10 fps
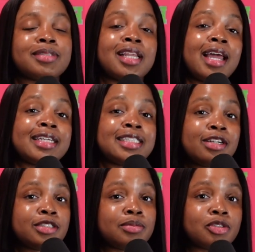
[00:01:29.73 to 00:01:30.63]
Like, share,
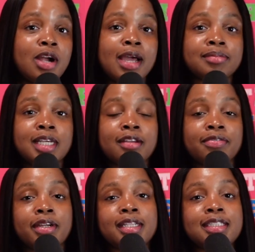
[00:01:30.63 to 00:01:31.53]
subscribe, tell a
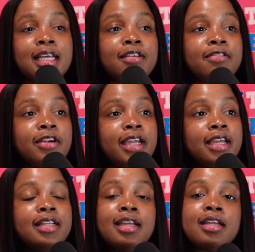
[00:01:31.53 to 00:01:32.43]
friend and tell a friend.